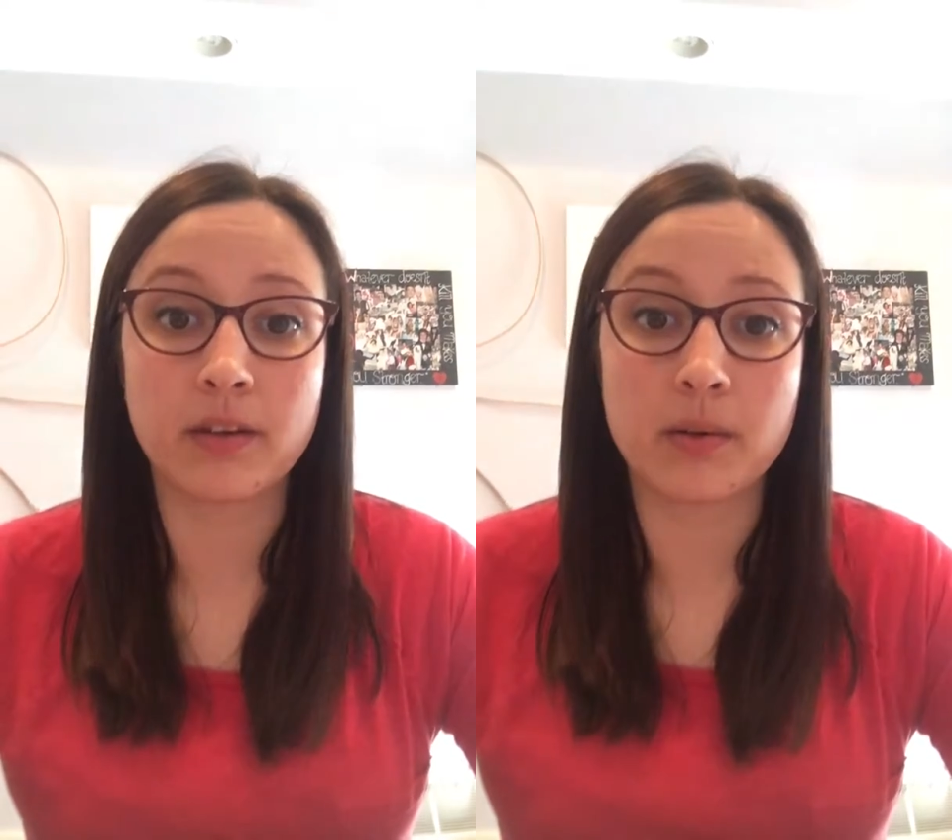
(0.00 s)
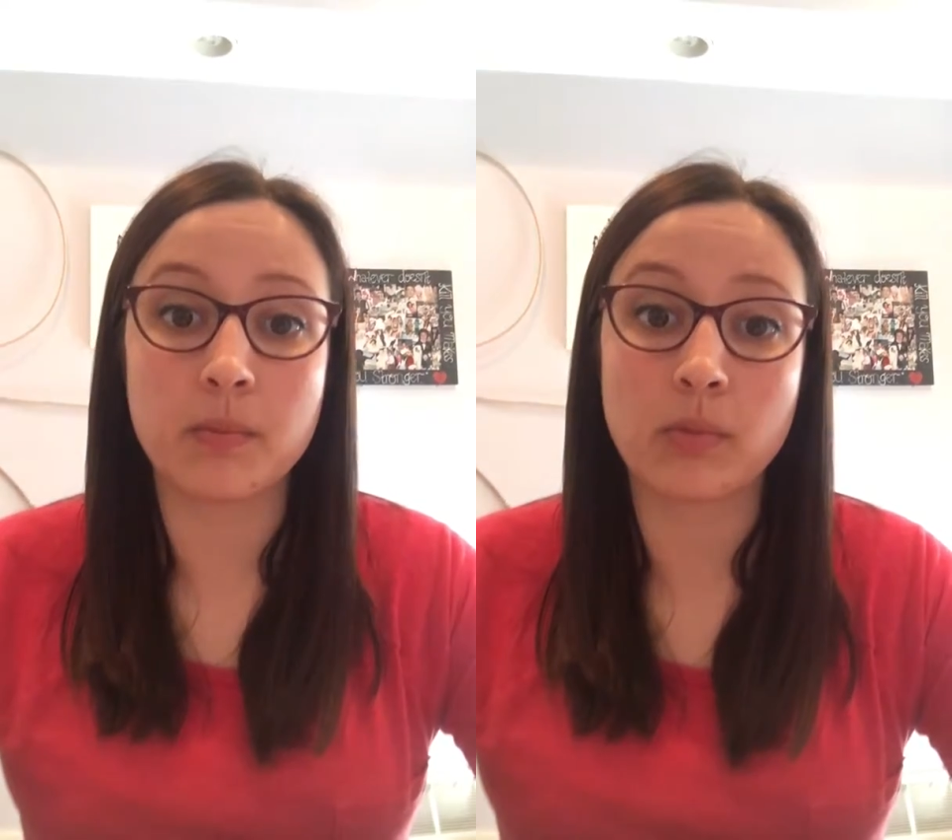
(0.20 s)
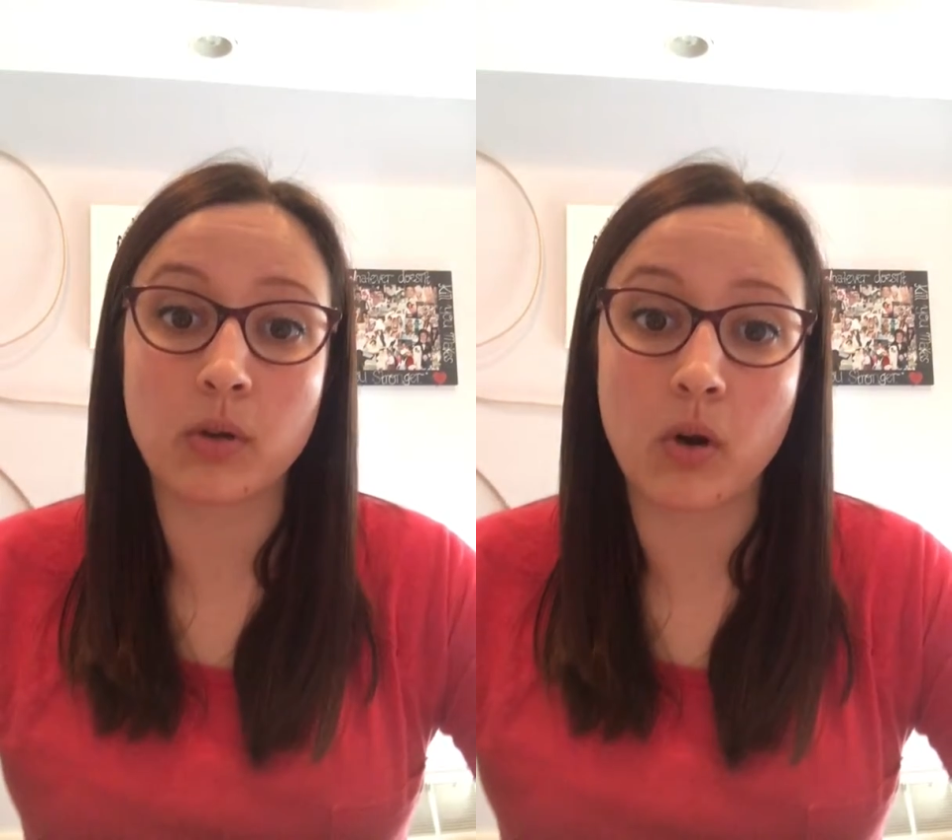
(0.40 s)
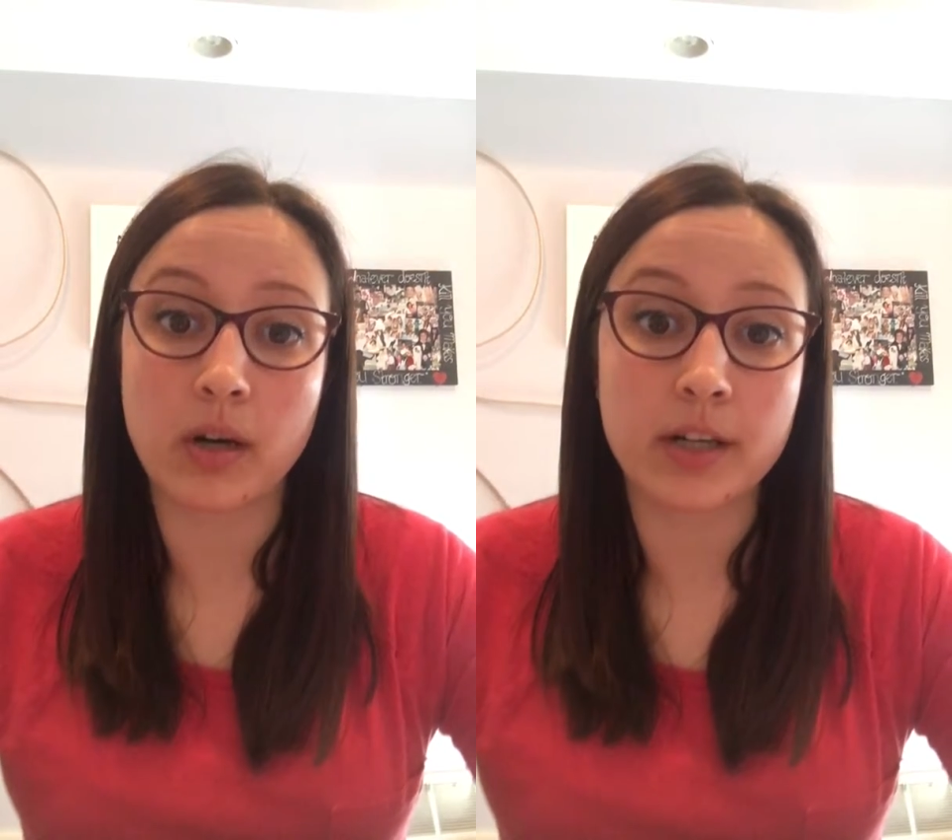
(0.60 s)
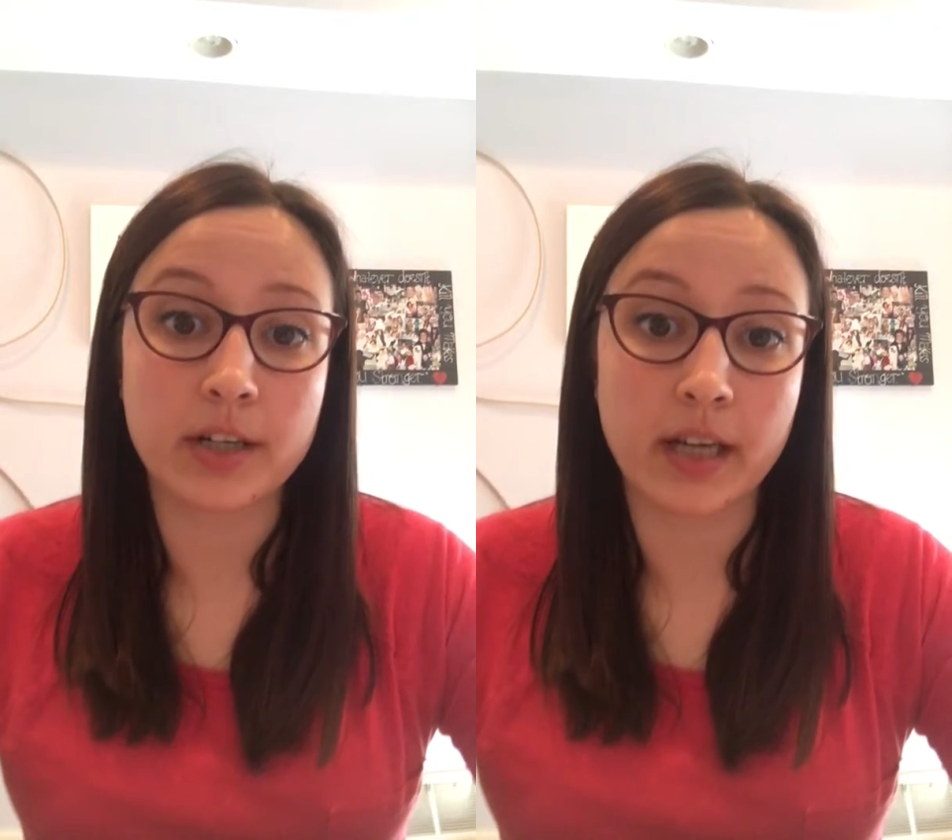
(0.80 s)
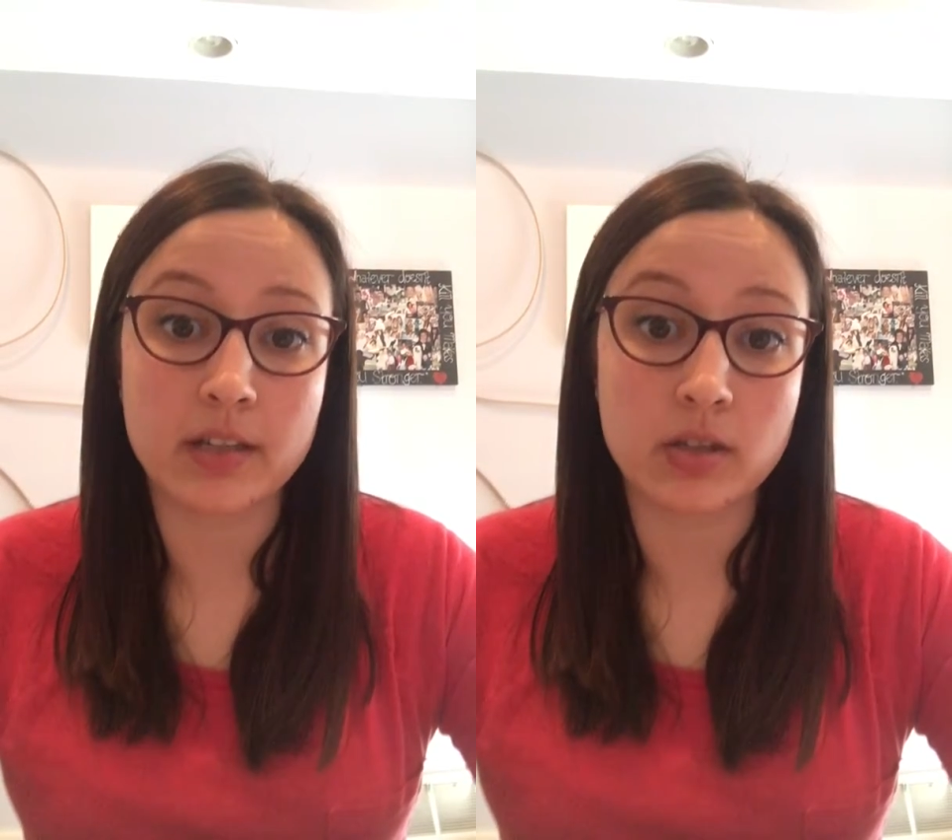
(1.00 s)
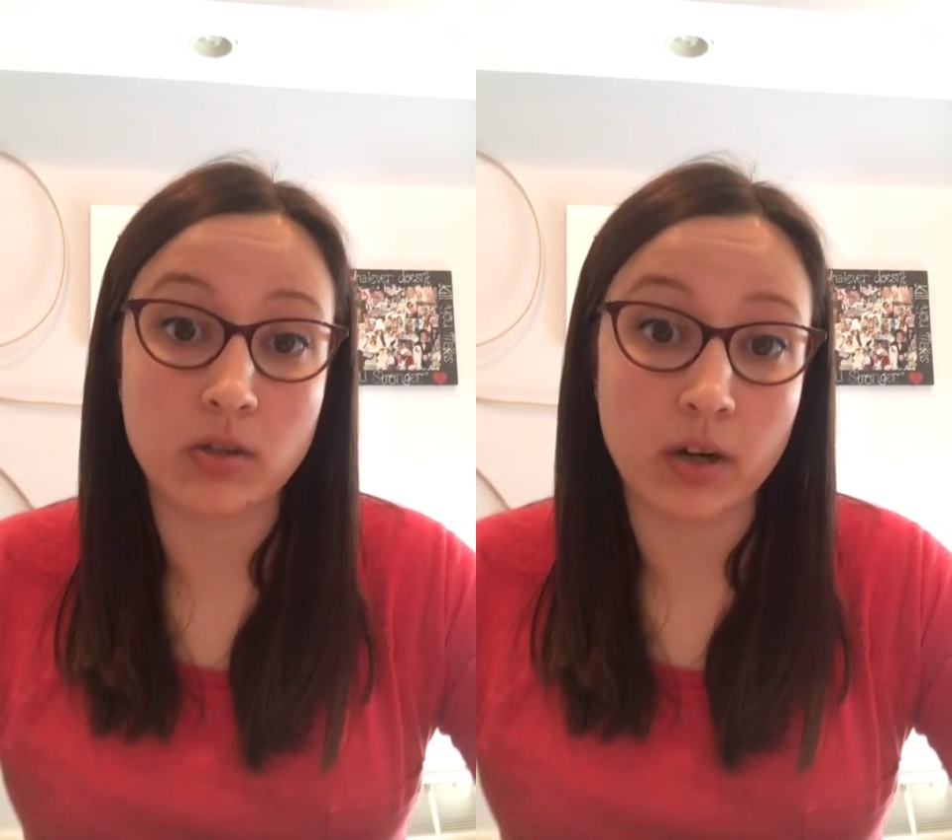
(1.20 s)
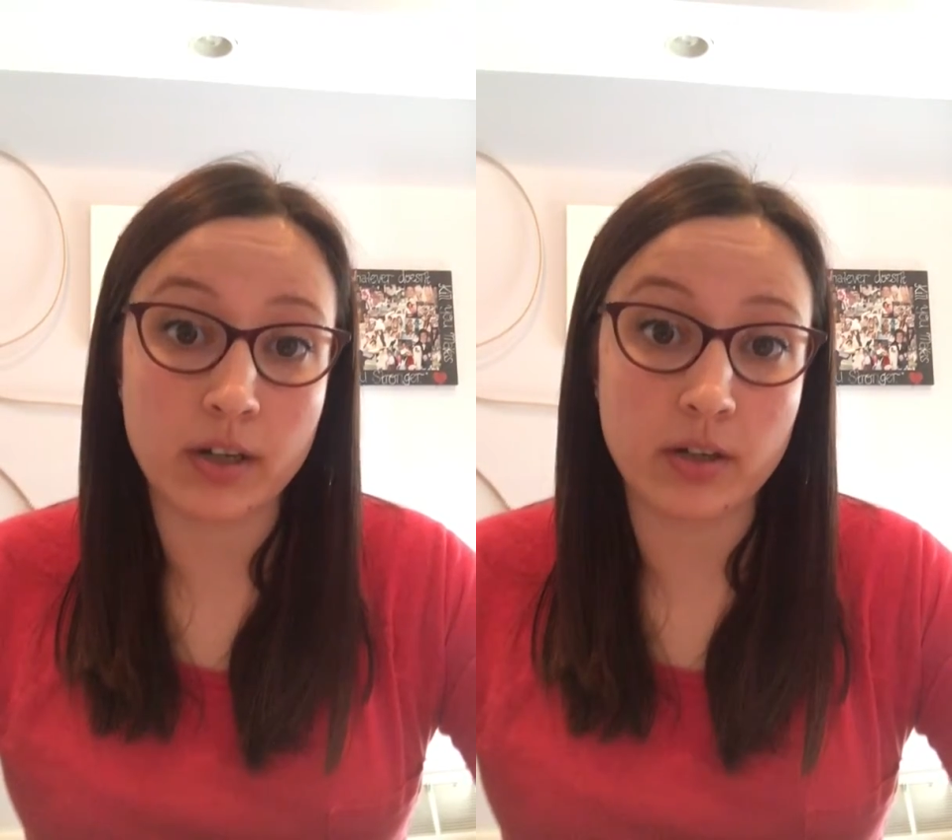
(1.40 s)
them longer to get
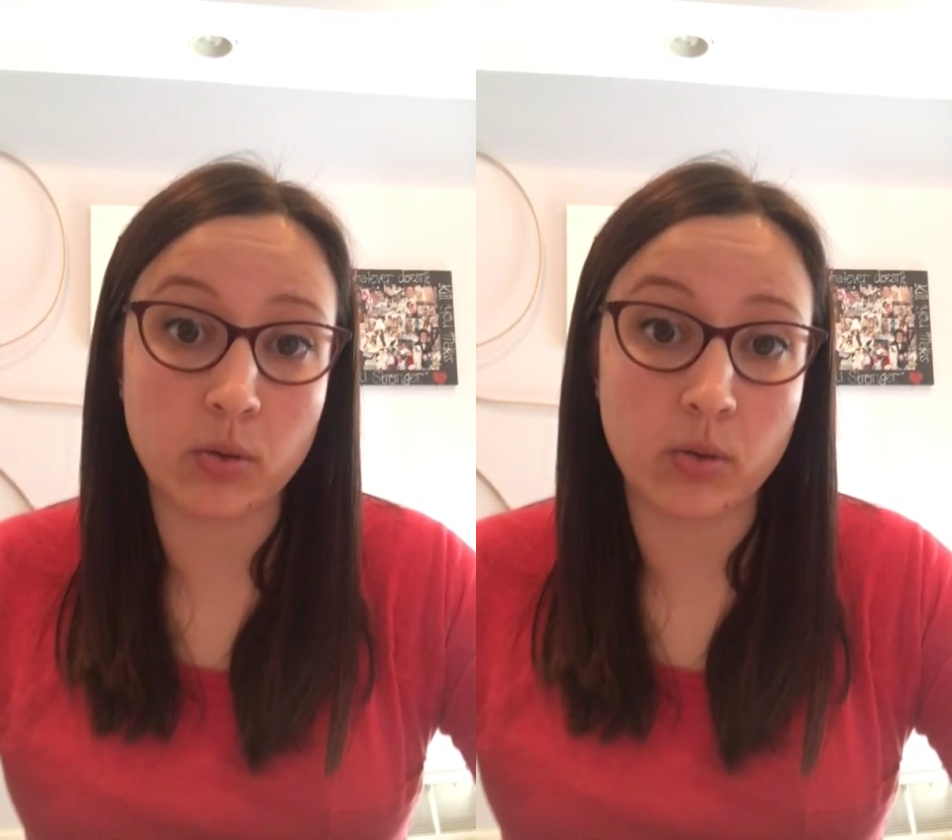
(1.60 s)
started